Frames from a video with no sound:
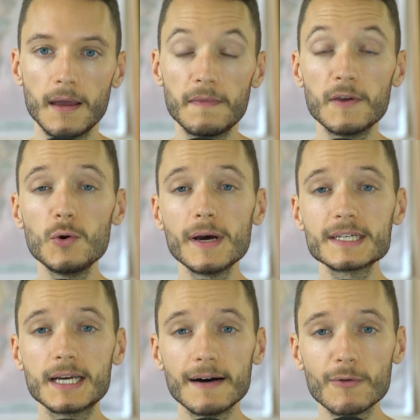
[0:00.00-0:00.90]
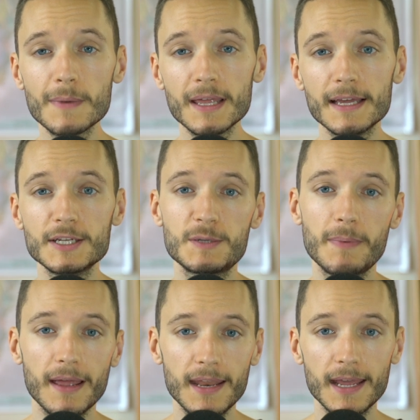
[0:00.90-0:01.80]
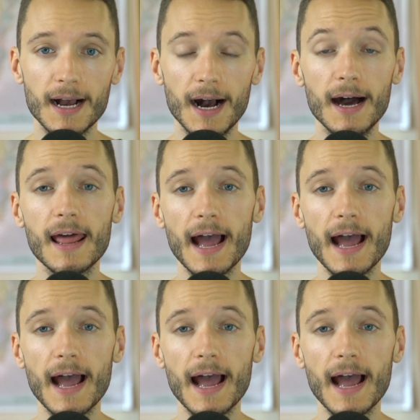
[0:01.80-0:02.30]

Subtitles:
The U.S. government is spending on